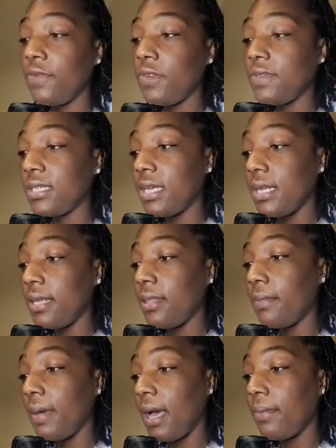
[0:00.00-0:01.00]
if you've
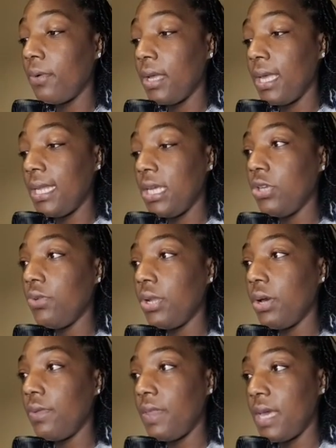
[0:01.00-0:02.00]
studied the Bible any, you
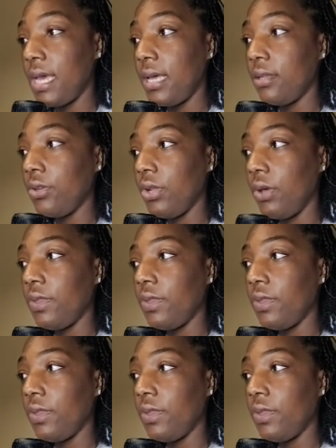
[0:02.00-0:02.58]
know that,